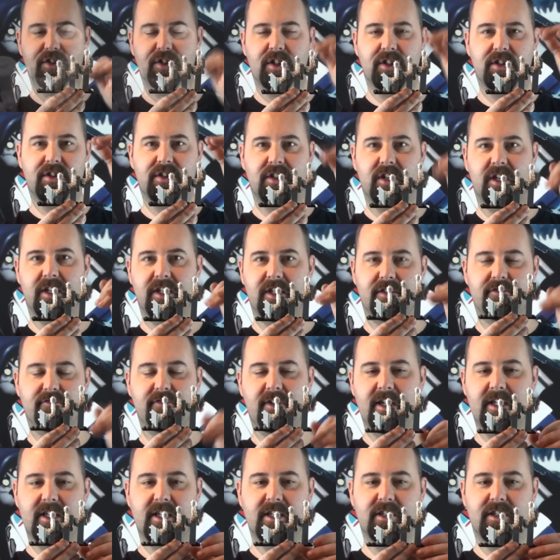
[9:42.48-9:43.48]
just slightly
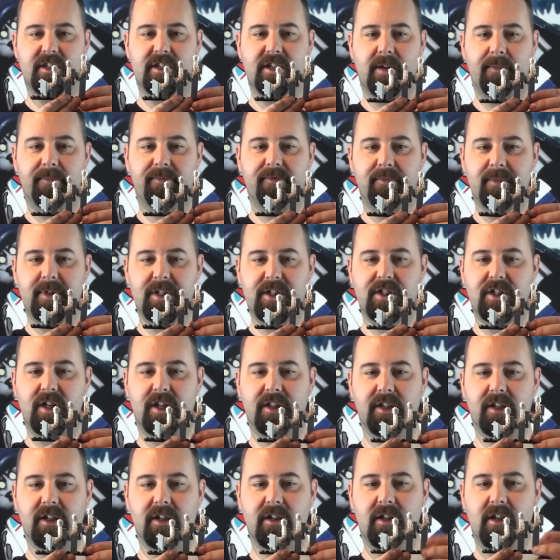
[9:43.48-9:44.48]
gradiented up from each
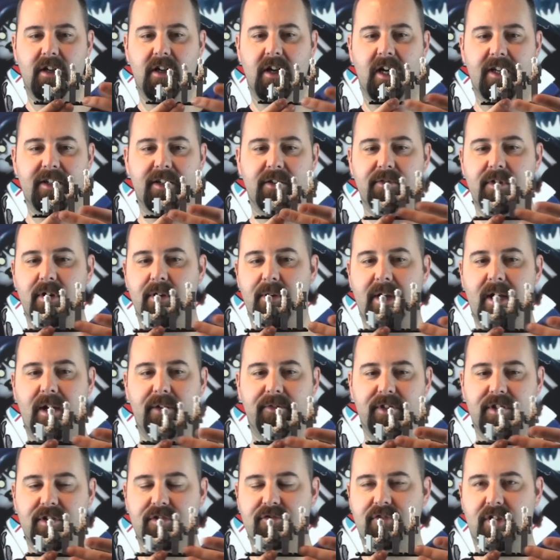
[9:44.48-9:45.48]
other. I don't know how
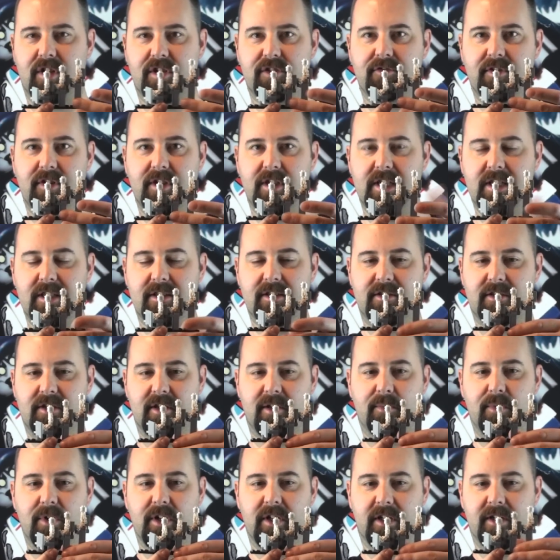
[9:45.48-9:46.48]
this structure underneath is
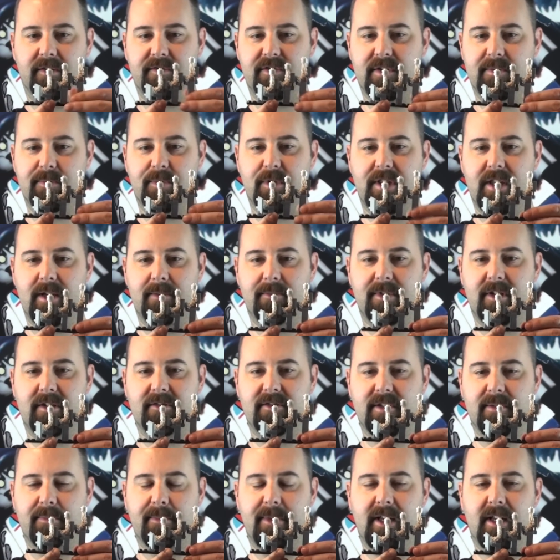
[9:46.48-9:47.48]
going to work, I've just put them there
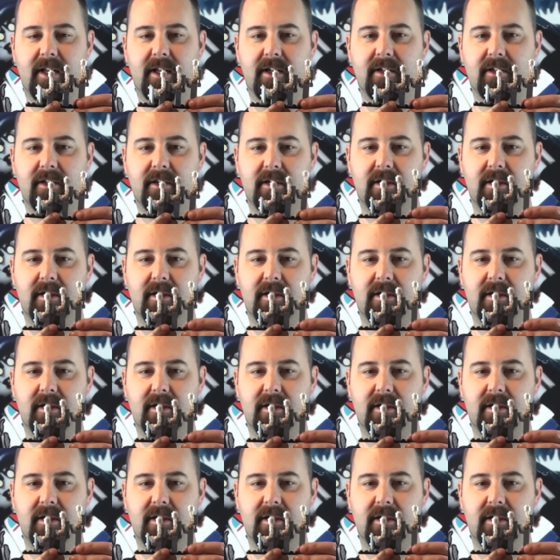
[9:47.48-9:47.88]
as a pillar.